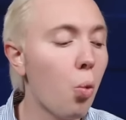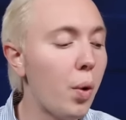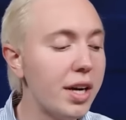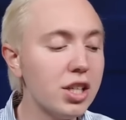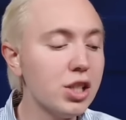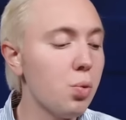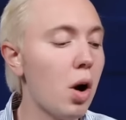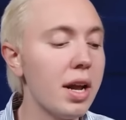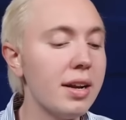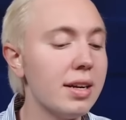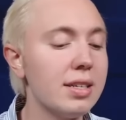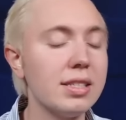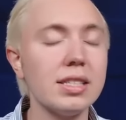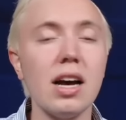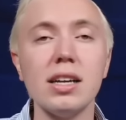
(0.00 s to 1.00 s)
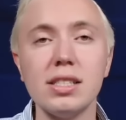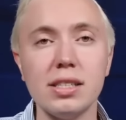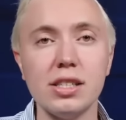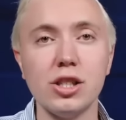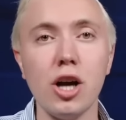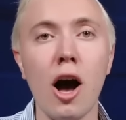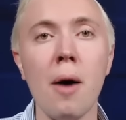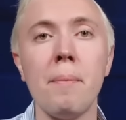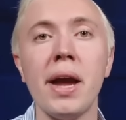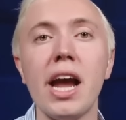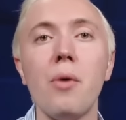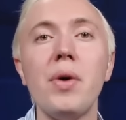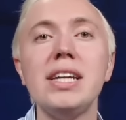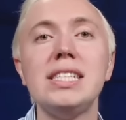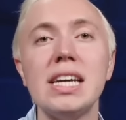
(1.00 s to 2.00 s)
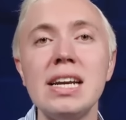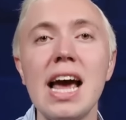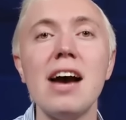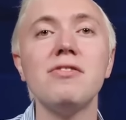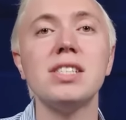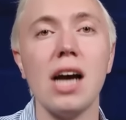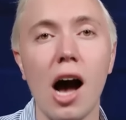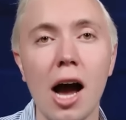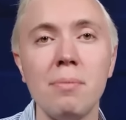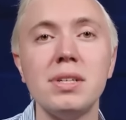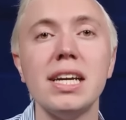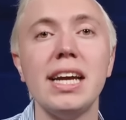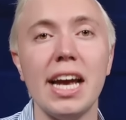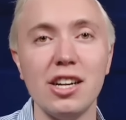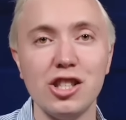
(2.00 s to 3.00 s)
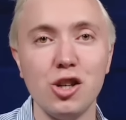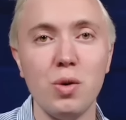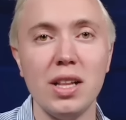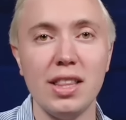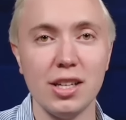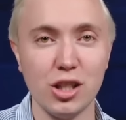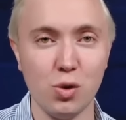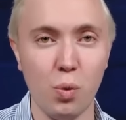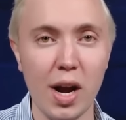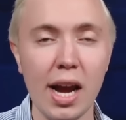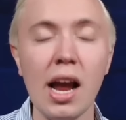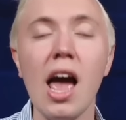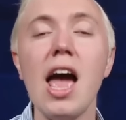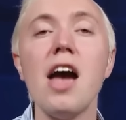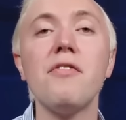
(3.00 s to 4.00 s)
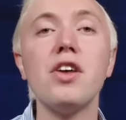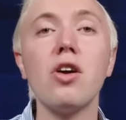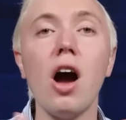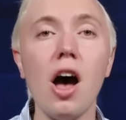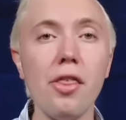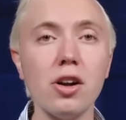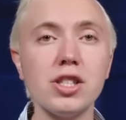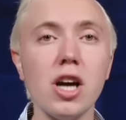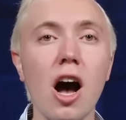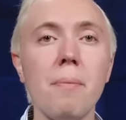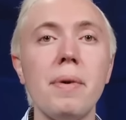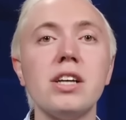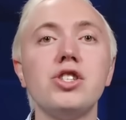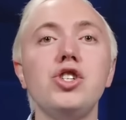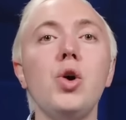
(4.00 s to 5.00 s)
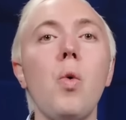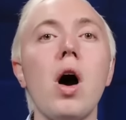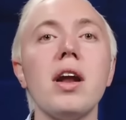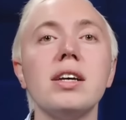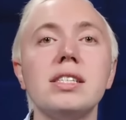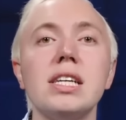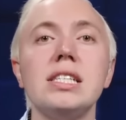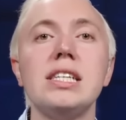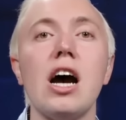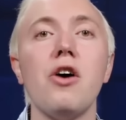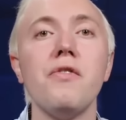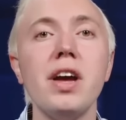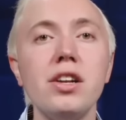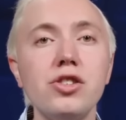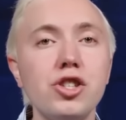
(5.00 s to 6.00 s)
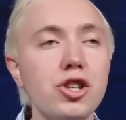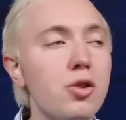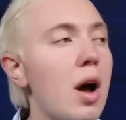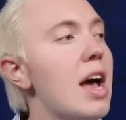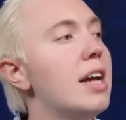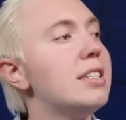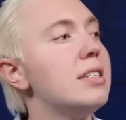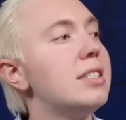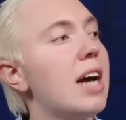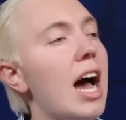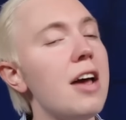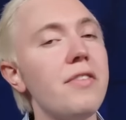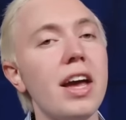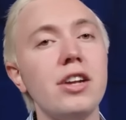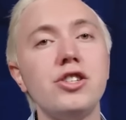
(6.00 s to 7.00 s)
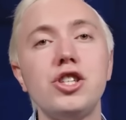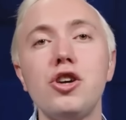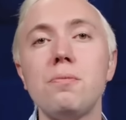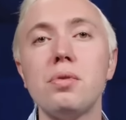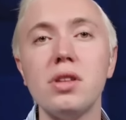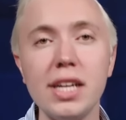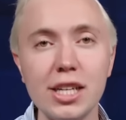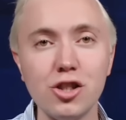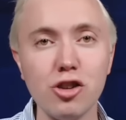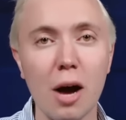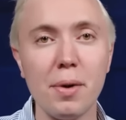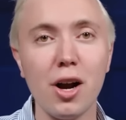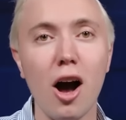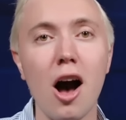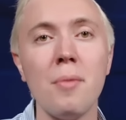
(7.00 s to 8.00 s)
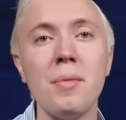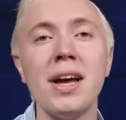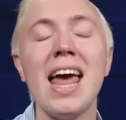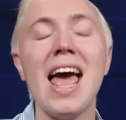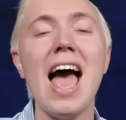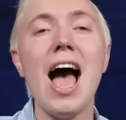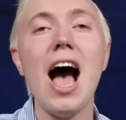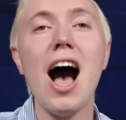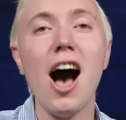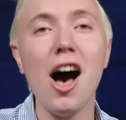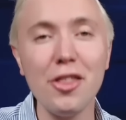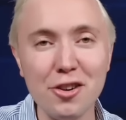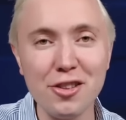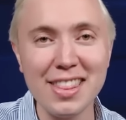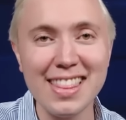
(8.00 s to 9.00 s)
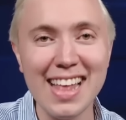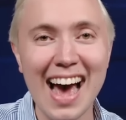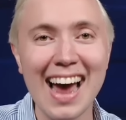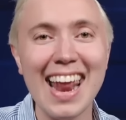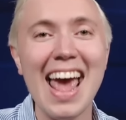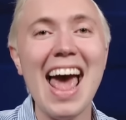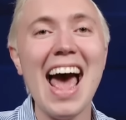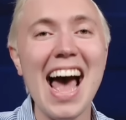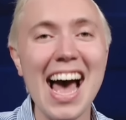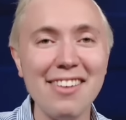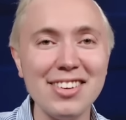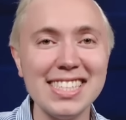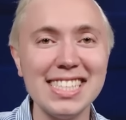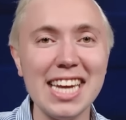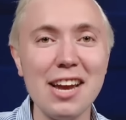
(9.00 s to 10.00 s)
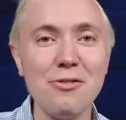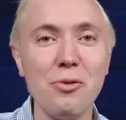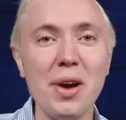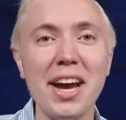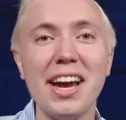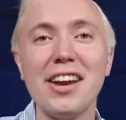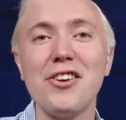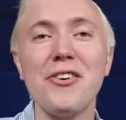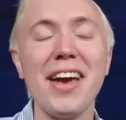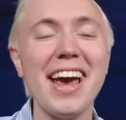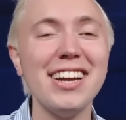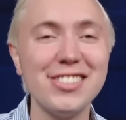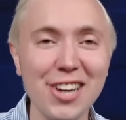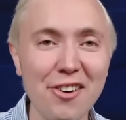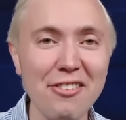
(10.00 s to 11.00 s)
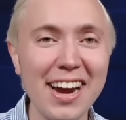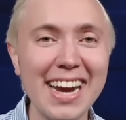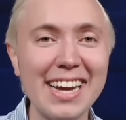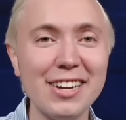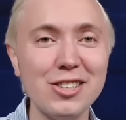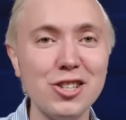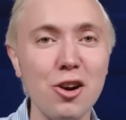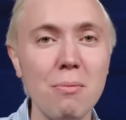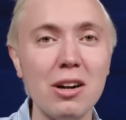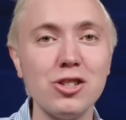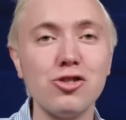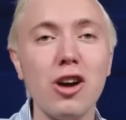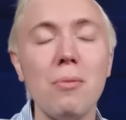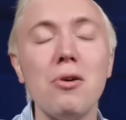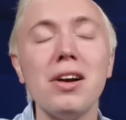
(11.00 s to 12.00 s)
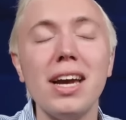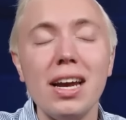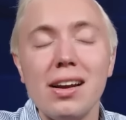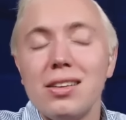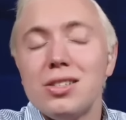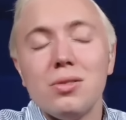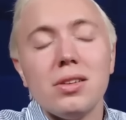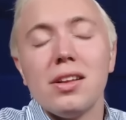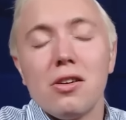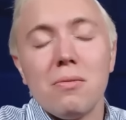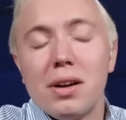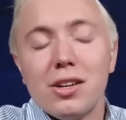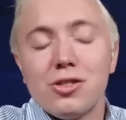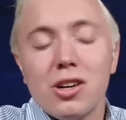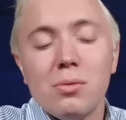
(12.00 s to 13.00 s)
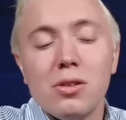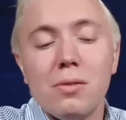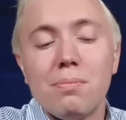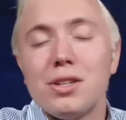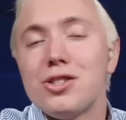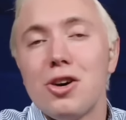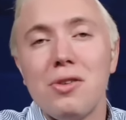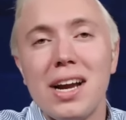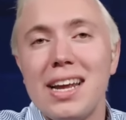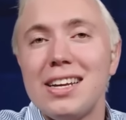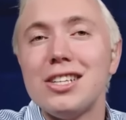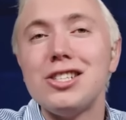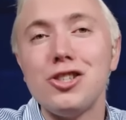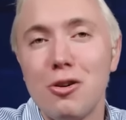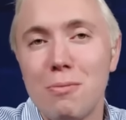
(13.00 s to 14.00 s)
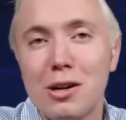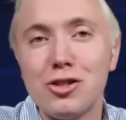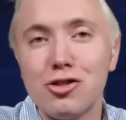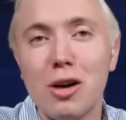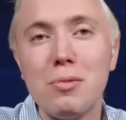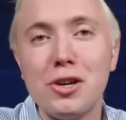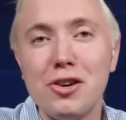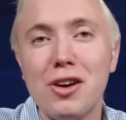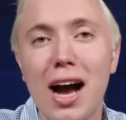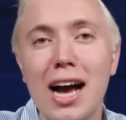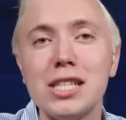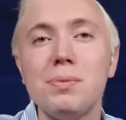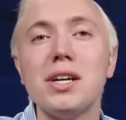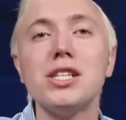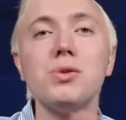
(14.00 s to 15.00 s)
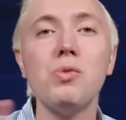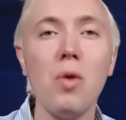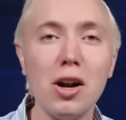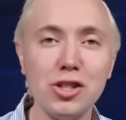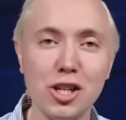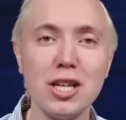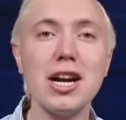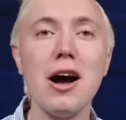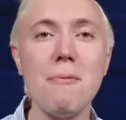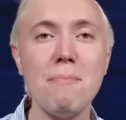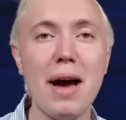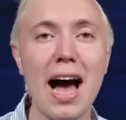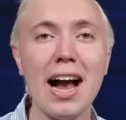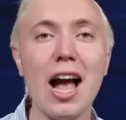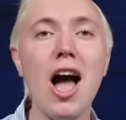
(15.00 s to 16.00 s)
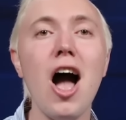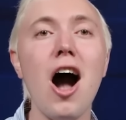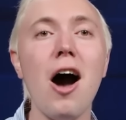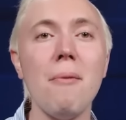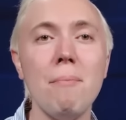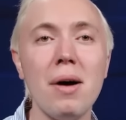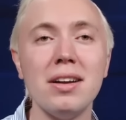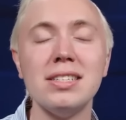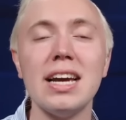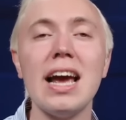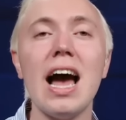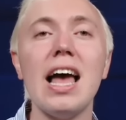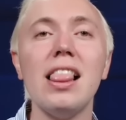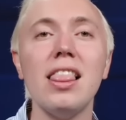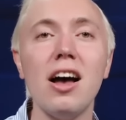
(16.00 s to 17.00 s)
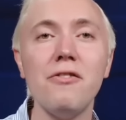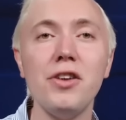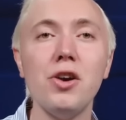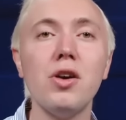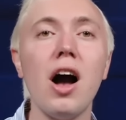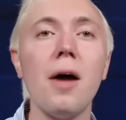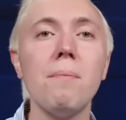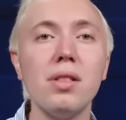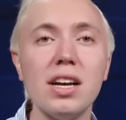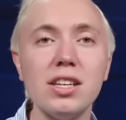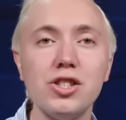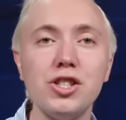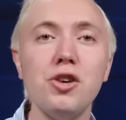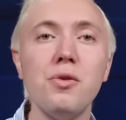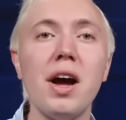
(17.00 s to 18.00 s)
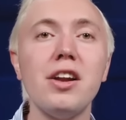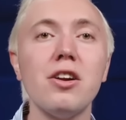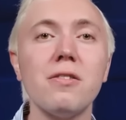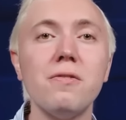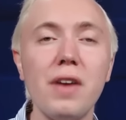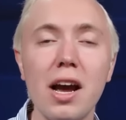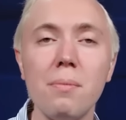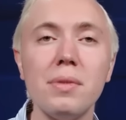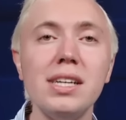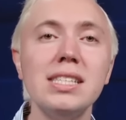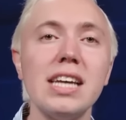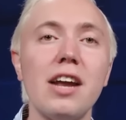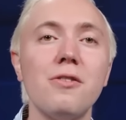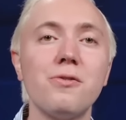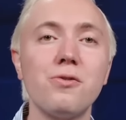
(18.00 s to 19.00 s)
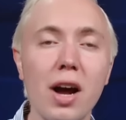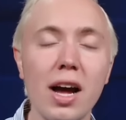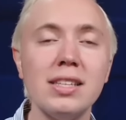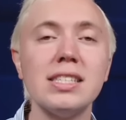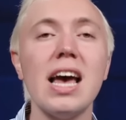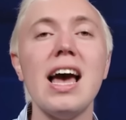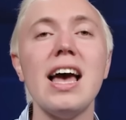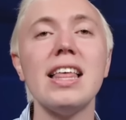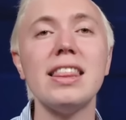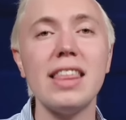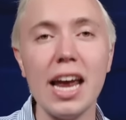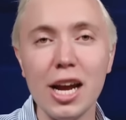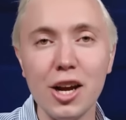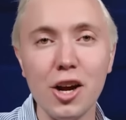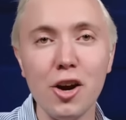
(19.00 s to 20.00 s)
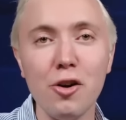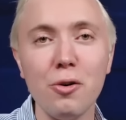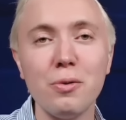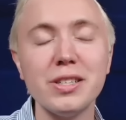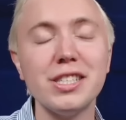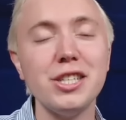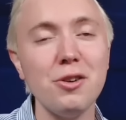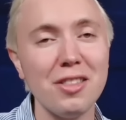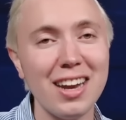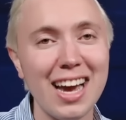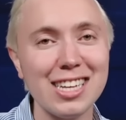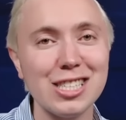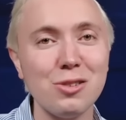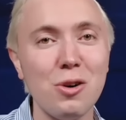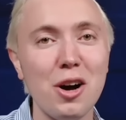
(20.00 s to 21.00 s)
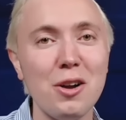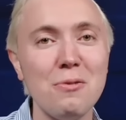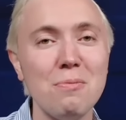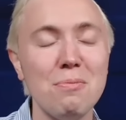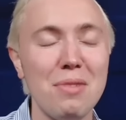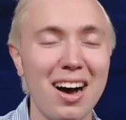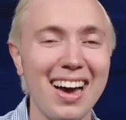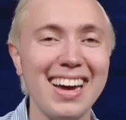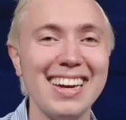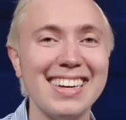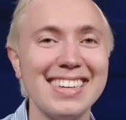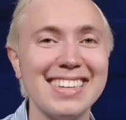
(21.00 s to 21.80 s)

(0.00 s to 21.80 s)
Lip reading: We just wanted to discuss this topic and we didn't have time to get to it this week. If there are other topics you want us to delve into, to dive into, please drop a comment. Other than that, have a safe weekend, okay? Don't get into too much trouble. Get into a little bit of trouble, but don't get into too much trouble, you guys, because we want you to come back on Monday. I love you. God bless you and your families and friends. Thank you. We'll see you on the next one. Bye.